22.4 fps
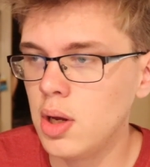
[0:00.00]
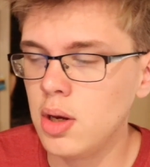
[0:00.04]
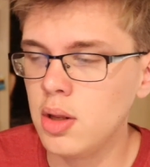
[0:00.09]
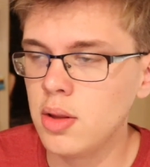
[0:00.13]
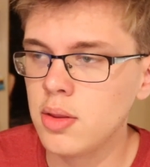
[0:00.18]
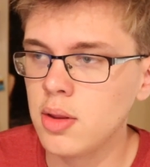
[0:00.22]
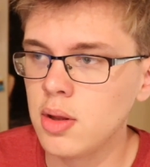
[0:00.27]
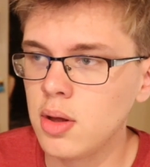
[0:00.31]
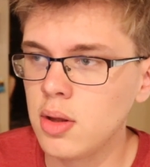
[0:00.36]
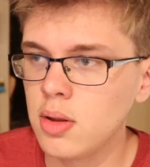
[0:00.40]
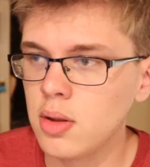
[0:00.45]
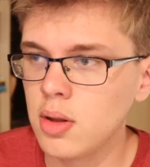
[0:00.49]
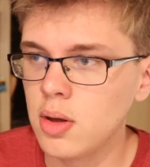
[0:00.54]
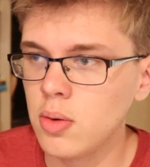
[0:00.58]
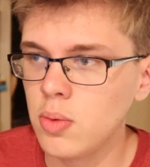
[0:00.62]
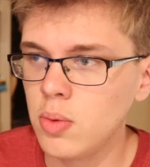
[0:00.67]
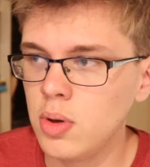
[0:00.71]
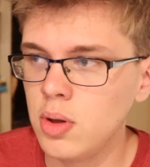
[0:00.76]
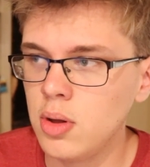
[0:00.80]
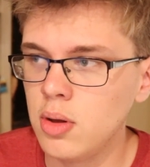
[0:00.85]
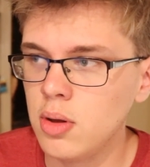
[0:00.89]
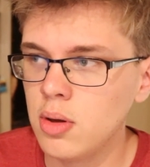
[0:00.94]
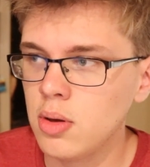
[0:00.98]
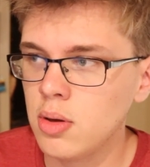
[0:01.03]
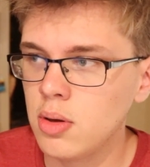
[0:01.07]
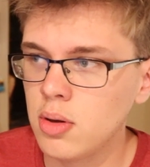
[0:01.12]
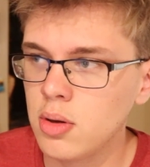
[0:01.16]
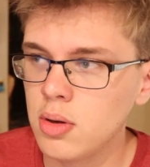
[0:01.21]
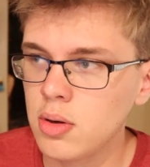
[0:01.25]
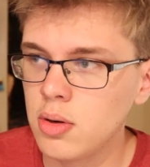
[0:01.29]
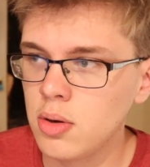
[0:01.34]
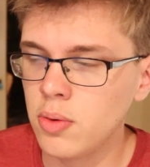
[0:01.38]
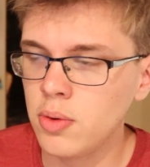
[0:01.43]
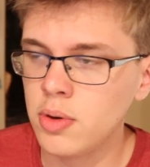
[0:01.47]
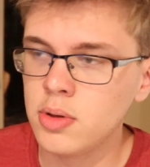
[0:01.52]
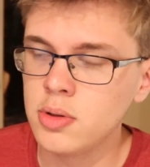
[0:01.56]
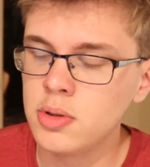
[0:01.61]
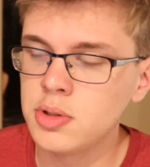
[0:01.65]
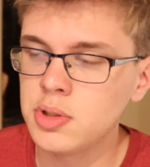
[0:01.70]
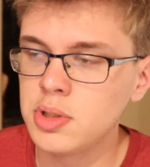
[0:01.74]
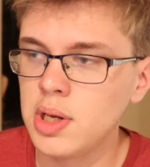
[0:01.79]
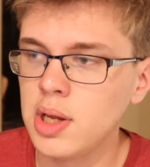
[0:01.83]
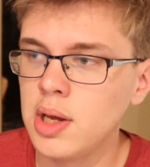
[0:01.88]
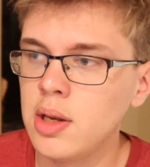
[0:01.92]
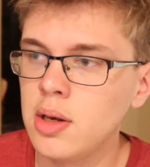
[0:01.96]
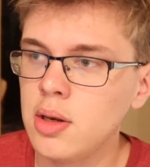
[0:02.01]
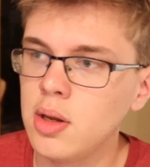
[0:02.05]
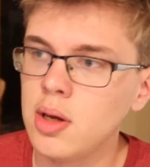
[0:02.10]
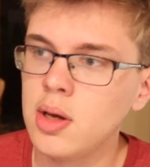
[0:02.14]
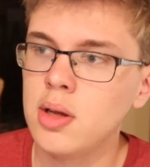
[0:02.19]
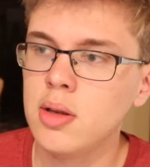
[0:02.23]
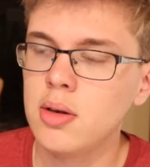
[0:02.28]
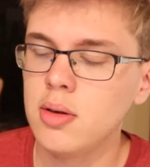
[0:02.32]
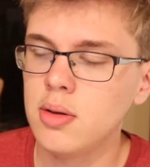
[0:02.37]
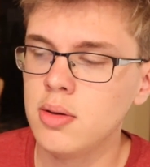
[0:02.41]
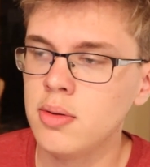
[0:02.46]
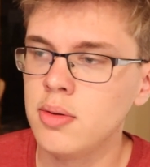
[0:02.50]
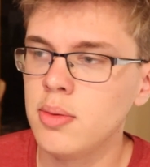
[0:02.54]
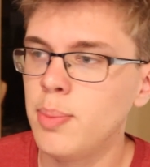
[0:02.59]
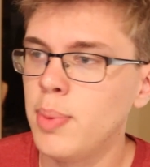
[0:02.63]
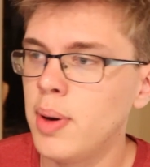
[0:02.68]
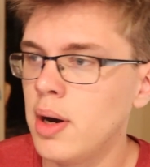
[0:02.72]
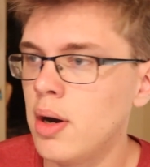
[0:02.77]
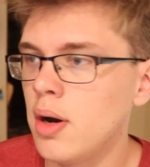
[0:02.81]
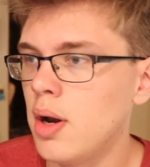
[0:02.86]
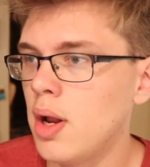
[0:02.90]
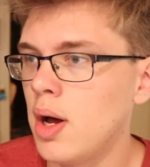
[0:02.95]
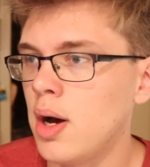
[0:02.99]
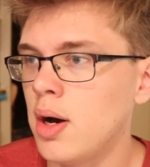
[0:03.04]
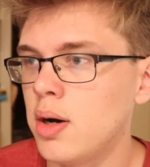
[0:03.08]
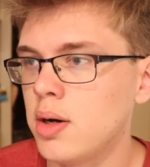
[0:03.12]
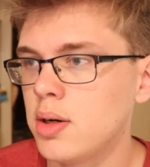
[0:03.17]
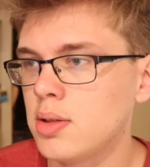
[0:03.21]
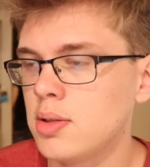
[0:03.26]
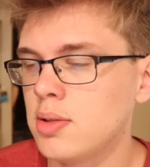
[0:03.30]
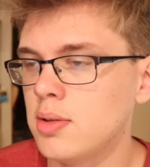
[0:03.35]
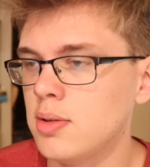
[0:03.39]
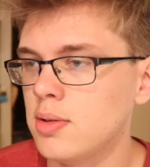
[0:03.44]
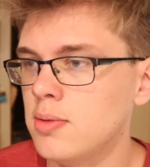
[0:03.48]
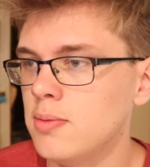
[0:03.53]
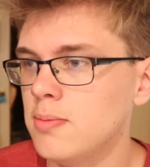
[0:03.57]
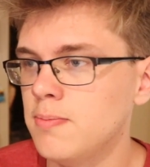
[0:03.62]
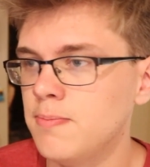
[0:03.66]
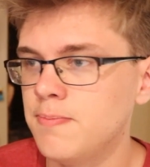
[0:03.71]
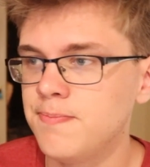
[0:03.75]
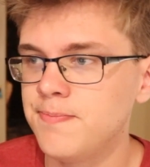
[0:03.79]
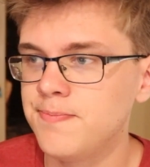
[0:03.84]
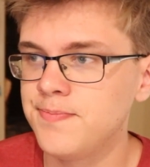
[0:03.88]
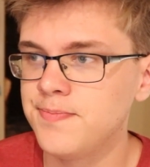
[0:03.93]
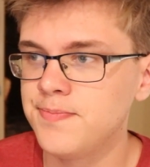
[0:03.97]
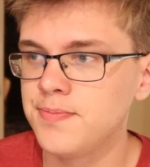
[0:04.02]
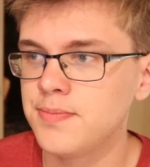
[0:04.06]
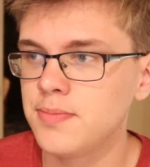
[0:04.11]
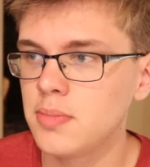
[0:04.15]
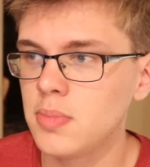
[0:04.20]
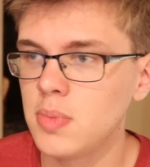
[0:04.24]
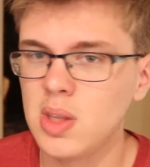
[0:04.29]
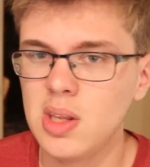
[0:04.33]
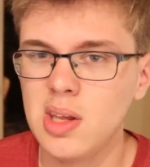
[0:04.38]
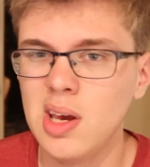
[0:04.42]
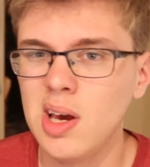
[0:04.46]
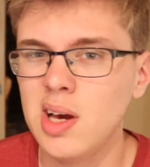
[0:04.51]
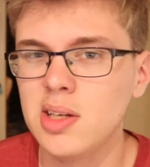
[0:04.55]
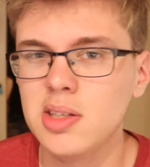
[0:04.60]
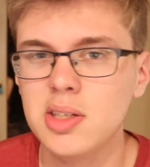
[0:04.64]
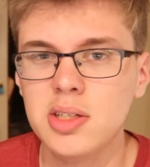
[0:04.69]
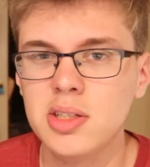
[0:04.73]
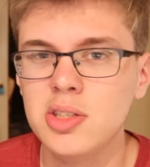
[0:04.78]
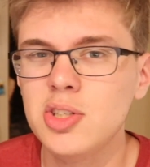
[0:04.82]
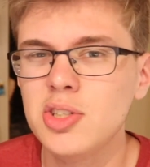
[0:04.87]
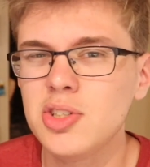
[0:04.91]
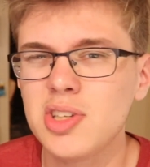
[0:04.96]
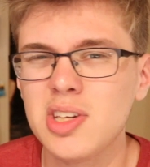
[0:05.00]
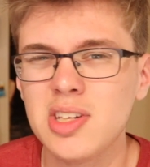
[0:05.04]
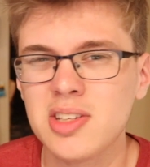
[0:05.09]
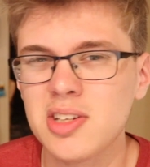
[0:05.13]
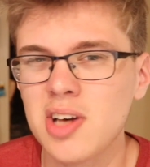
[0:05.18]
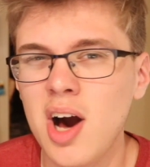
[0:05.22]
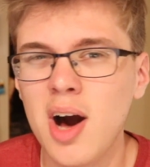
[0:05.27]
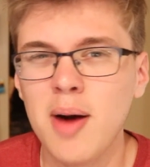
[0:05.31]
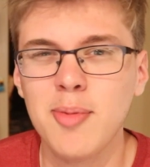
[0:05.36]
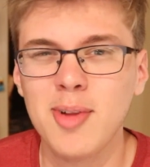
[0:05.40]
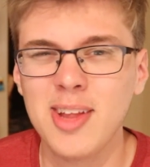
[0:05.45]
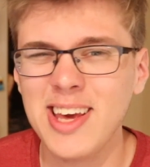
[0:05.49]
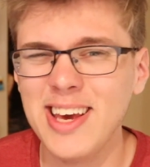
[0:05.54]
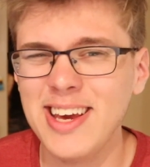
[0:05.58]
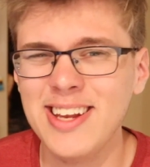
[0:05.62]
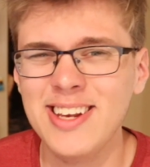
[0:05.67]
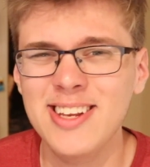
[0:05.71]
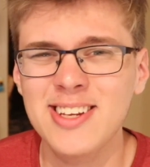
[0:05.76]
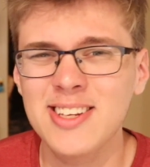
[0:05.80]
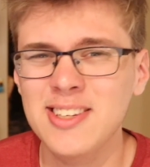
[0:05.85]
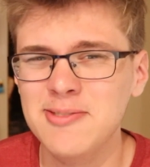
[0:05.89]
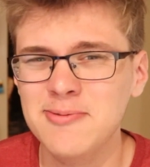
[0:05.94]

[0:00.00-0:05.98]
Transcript: anything that we don't understand yet is a paradox, and yeah, it just gets complicated.